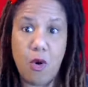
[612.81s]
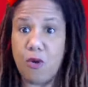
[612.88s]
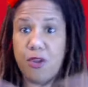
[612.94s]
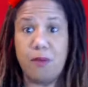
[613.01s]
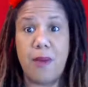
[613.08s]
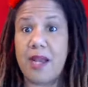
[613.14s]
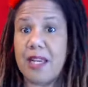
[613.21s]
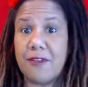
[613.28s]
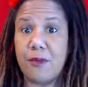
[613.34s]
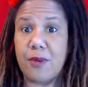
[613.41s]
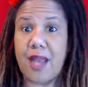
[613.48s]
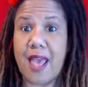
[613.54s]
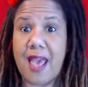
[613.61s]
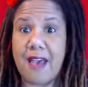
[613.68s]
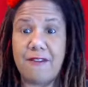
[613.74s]
or you might even want
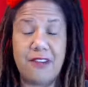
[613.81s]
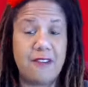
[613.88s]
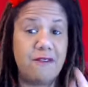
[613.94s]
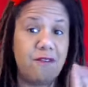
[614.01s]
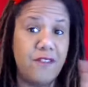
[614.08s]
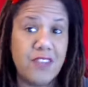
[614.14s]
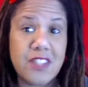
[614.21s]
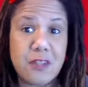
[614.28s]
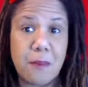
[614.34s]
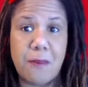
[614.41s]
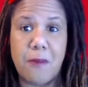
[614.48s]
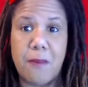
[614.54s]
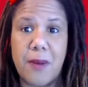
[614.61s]
to have an invisible